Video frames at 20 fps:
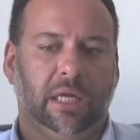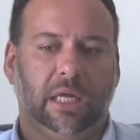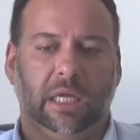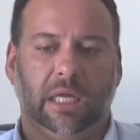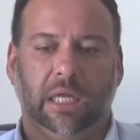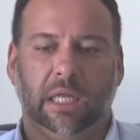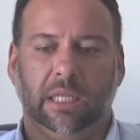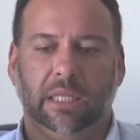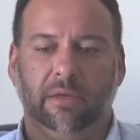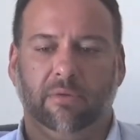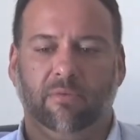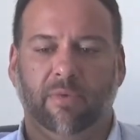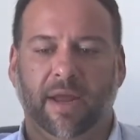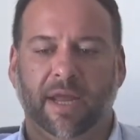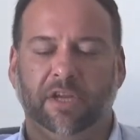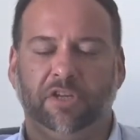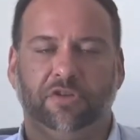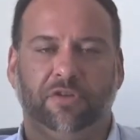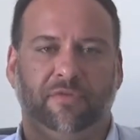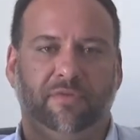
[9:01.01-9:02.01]
the
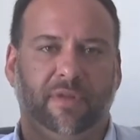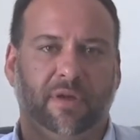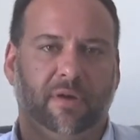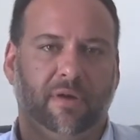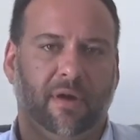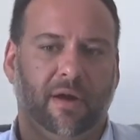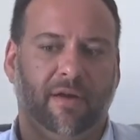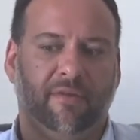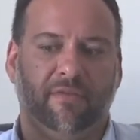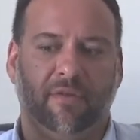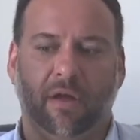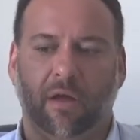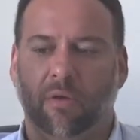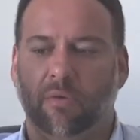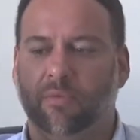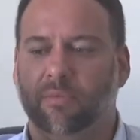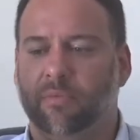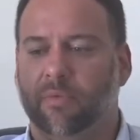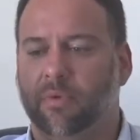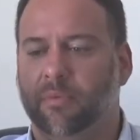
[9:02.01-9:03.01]
range of the craft,
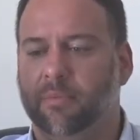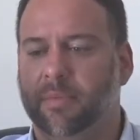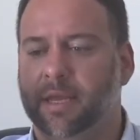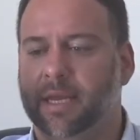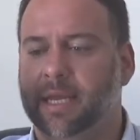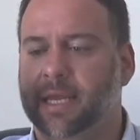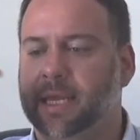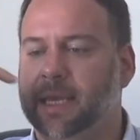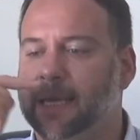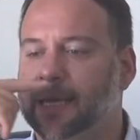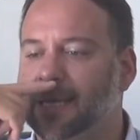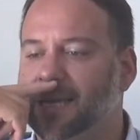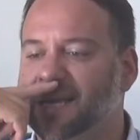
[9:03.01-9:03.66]
how many